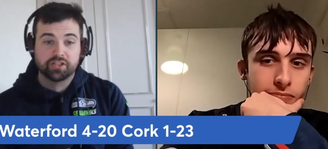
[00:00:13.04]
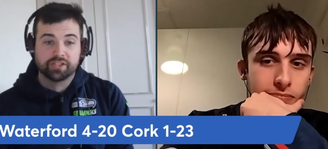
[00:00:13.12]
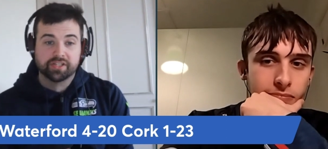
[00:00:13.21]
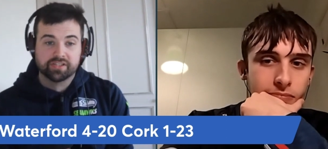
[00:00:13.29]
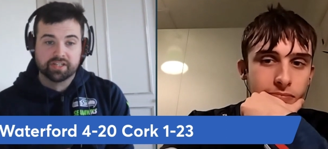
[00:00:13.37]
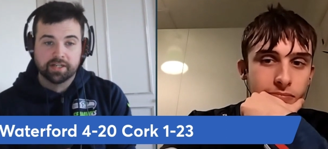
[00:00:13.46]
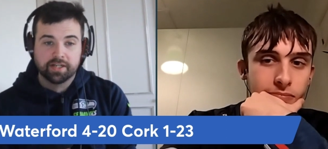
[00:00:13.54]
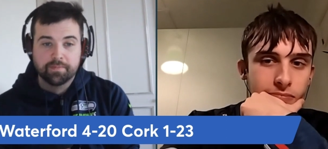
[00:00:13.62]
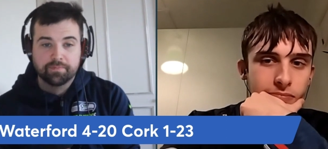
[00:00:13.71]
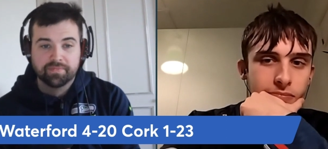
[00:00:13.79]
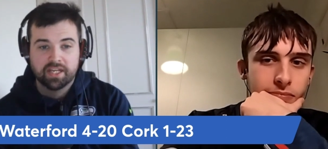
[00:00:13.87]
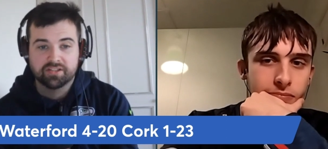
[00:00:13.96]
Speaker 1: as a,
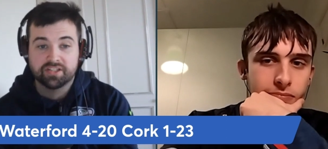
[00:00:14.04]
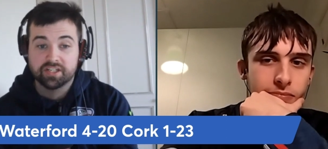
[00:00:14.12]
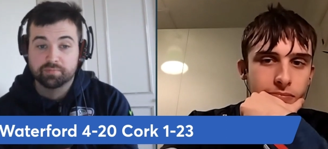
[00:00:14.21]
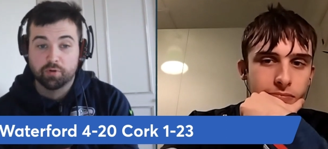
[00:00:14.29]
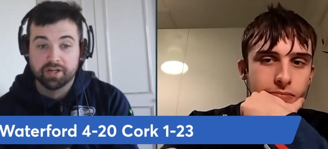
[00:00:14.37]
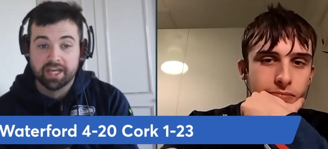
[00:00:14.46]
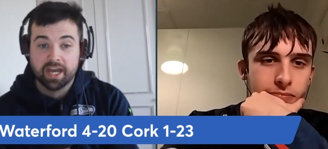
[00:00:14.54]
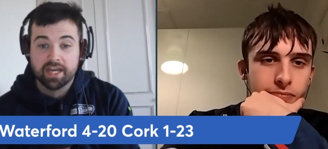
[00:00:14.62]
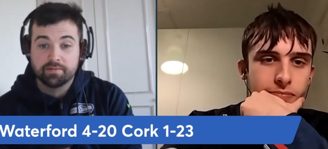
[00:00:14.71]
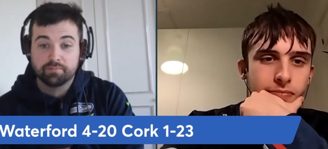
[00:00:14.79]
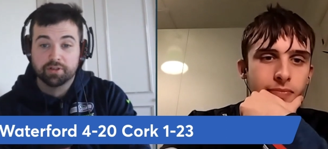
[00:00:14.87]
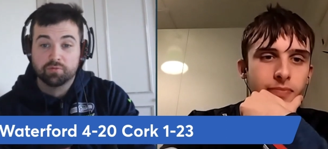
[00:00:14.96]
a six point game, but
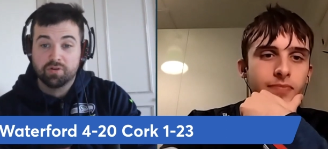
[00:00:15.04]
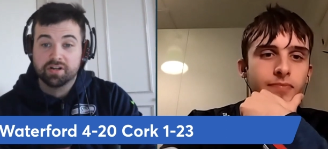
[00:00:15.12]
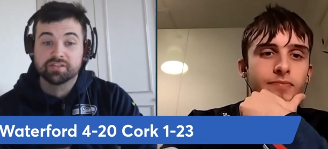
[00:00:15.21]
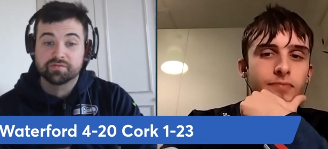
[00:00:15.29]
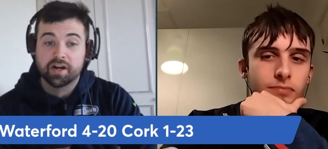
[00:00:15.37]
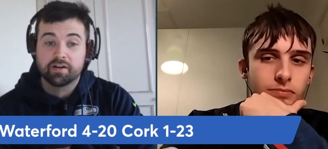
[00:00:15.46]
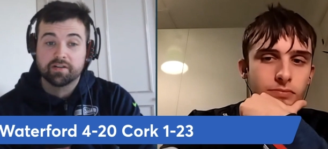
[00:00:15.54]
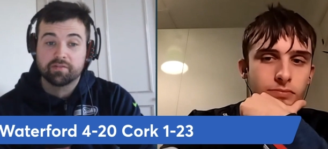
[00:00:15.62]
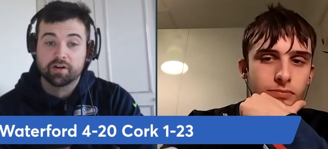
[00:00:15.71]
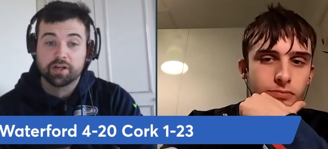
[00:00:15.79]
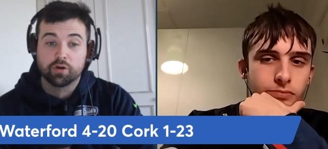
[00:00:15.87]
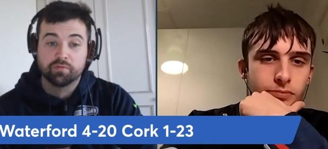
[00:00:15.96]
it was very very
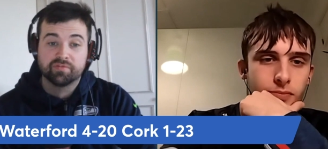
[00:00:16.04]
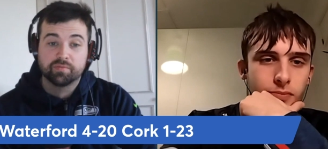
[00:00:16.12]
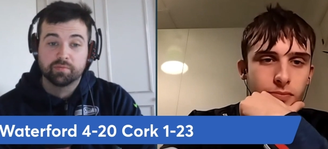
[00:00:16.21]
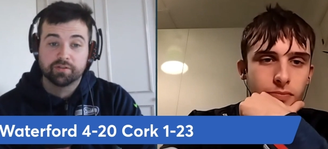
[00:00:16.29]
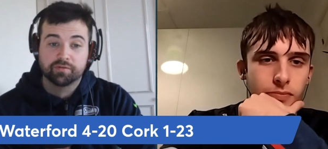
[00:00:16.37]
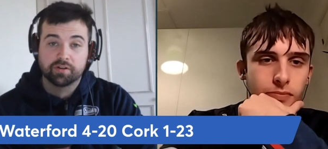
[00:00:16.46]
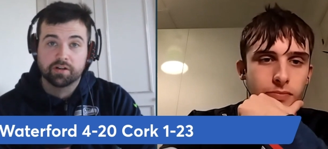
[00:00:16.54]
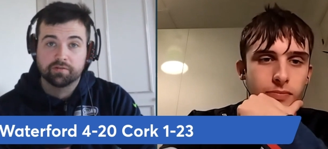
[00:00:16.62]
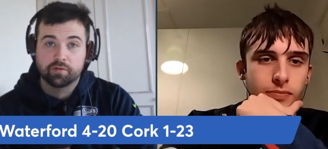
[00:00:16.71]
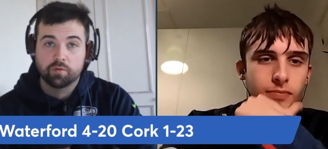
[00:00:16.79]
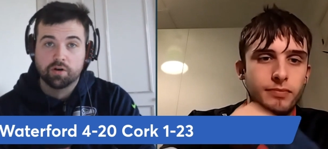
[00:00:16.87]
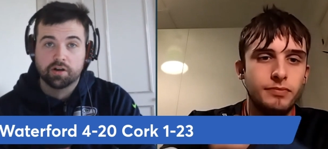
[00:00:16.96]
comfortable for for
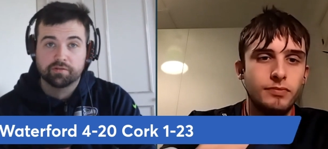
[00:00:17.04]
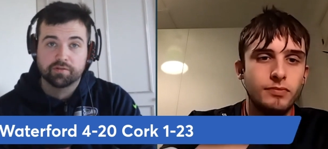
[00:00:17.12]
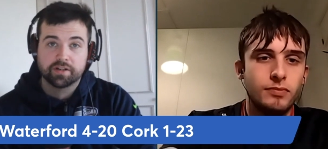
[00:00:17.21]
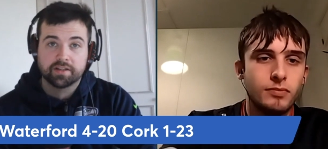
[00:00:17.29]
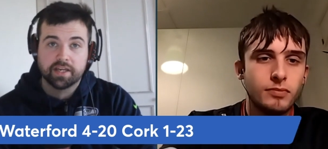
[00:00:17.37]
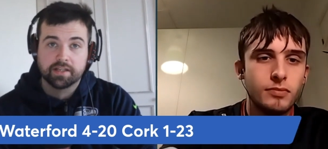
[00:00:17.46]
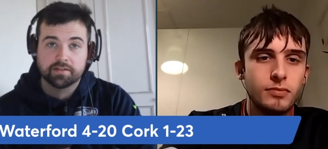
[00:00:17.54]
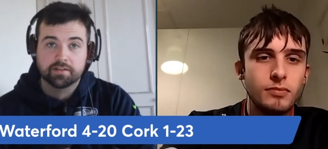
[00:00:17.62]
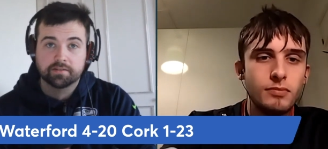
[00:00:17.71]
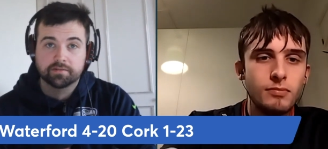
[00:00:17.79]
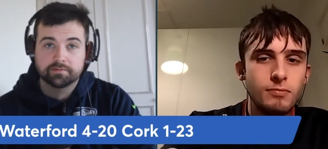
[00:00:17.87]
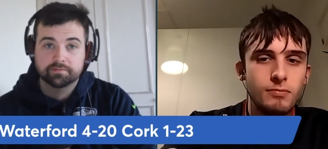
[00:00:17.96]
Waterford in the end.
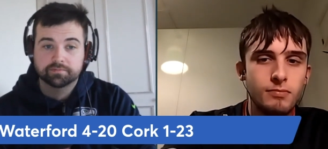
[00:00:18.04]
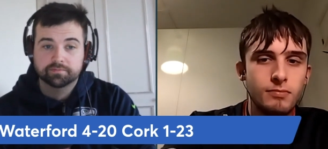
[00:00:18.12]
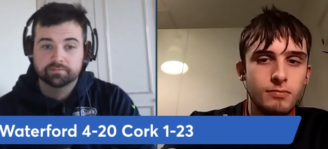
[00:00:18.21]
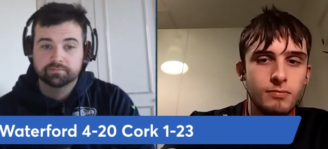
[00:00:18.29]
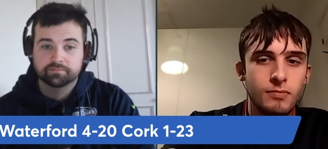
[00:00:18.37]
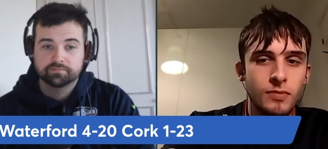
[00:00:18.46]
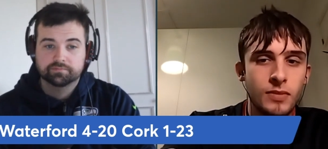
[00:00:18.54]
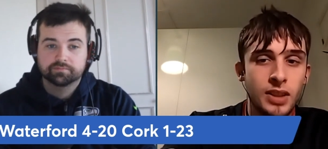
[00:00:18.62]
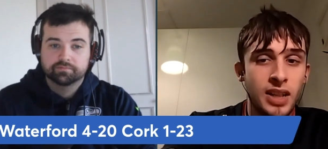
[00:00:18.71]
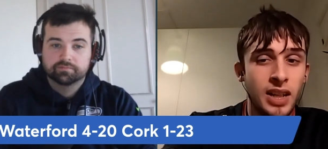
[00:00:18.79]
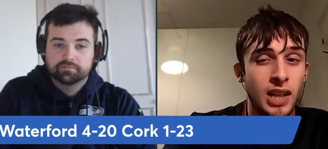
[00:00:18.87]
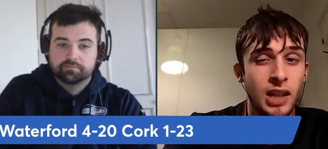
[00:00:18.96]

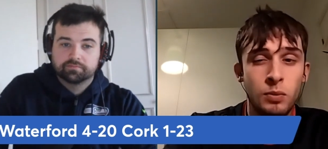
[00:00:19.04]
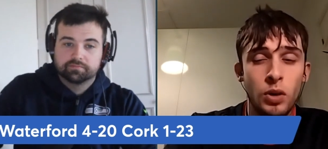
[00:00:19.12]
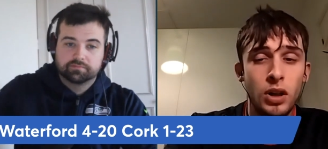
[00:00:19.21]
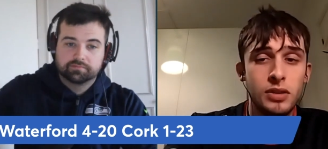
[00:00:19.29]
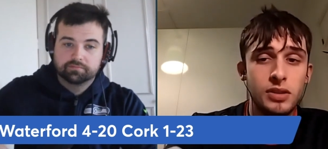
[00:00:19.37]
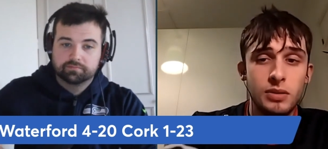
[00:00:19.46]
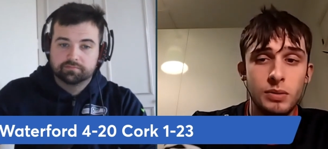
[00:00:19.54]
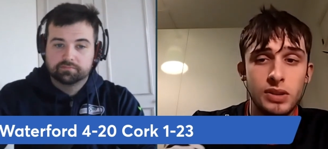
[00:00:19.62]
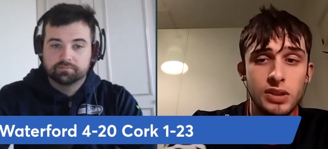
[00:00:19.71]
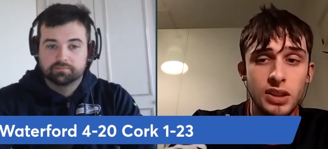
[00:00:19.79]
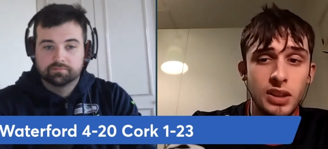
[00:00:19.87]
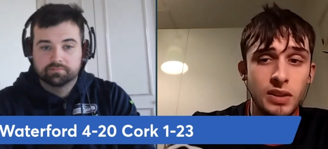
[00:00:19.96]
Speaker 2: Uh, it was. It was
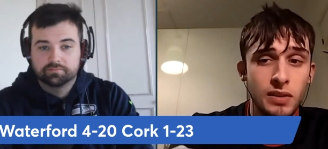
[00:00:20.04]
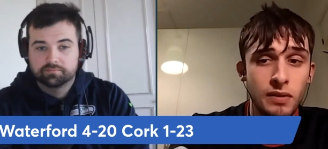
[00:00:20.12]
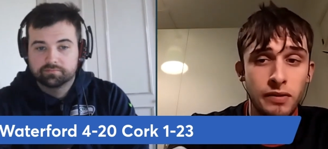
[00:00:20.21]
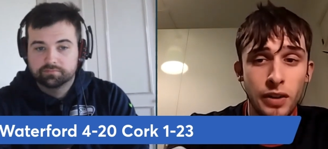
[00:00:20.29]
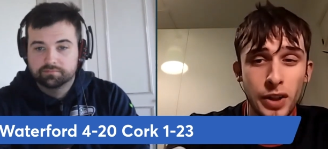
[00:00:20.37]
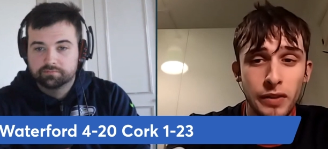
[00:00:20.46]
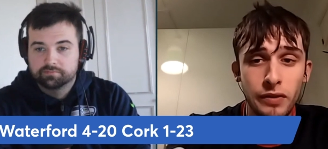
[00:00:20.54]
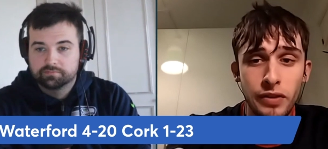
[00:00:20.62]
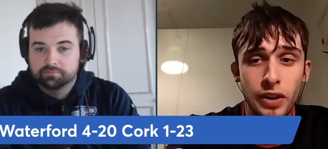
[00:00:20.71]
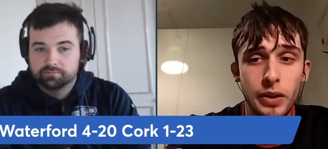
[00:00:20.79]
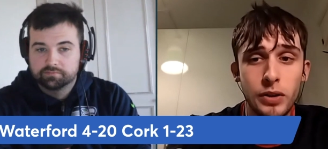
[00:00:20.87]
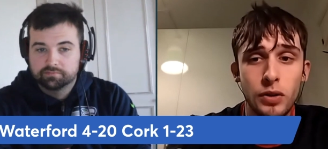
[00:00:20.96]
a very,
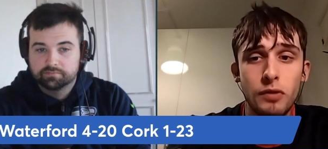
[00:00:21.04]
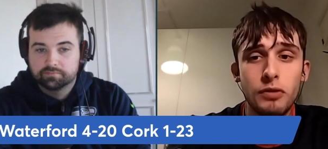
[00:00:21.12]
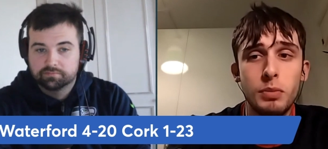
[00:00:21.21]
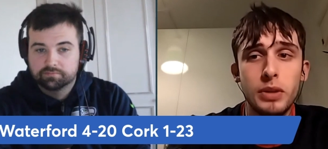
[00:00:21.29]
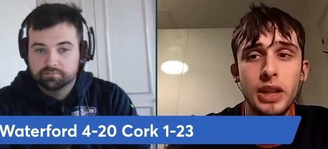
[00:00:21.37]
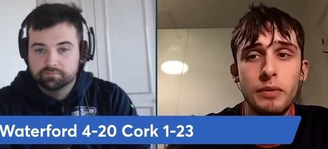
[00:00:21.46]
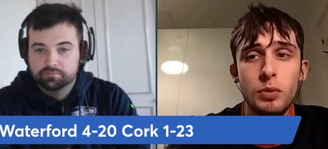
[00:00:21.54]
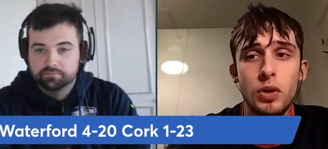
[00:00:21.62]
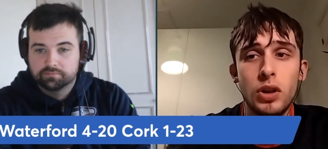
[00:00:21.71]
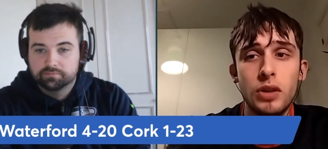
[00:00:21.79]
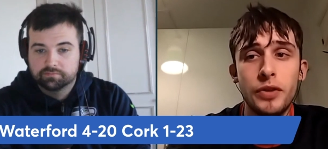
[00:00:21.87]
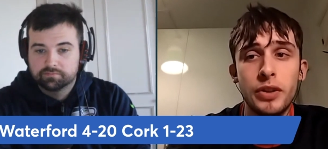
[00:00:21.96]
very comfortable game for
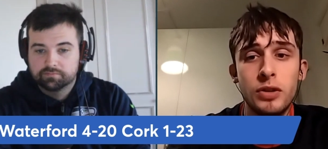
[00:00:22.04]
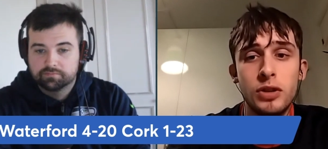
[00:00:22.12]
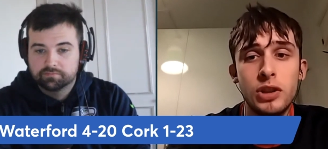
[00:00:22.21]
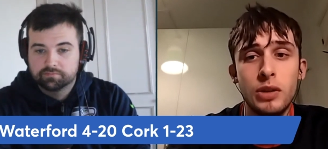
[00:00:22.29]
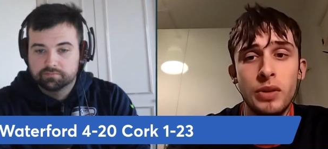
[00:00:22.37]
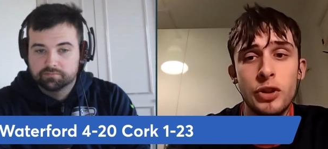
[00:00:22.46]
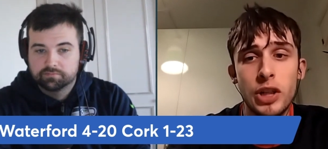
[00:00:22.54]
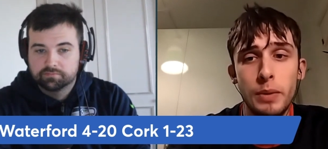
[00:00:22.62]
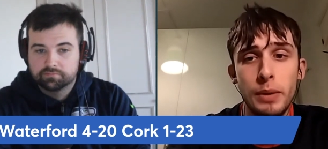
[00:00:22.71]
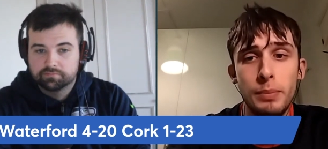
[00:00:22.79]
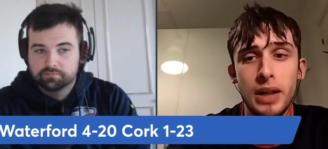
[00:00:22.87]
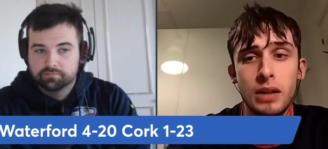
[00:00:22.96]
Waterford, and considering
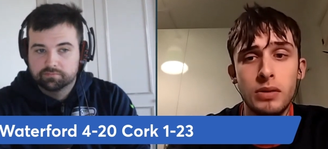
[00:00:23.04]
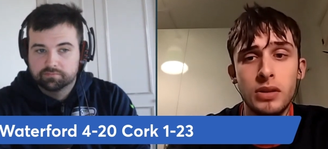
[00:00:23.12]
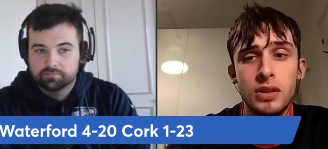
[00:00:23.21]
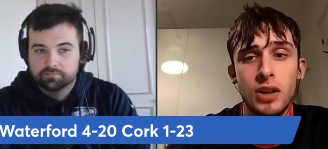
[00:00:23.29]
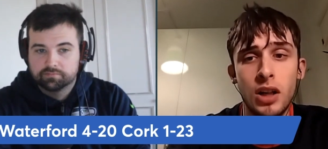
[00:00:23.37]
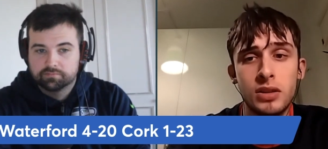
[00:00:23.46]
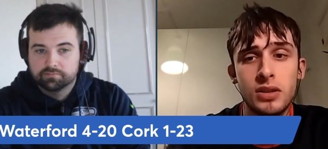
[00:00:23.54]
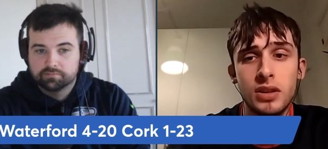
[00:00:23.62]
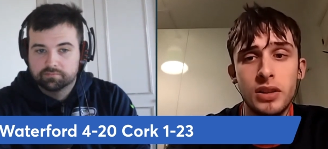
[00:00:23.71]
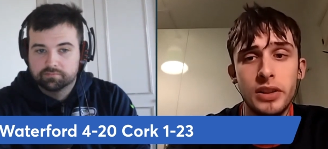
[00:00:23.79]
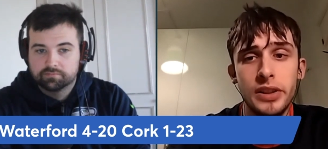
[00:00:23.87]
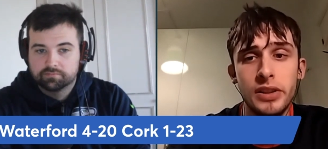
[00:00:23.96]
Jamie Barron, Austin
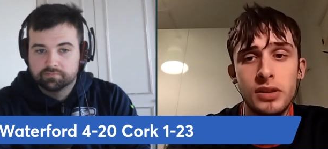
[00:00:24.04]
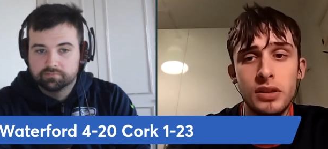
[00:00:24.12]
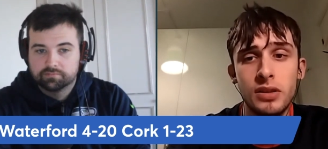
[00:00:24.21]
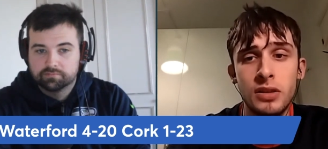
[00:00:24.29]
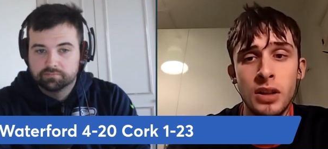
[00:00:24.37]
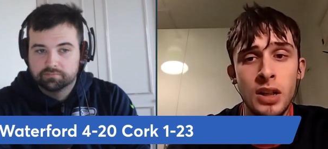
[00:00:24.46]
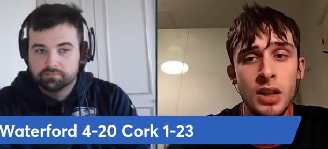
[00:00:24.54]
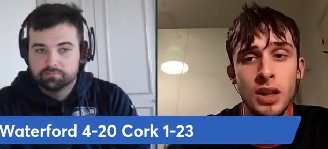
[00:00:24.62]
Gleeson,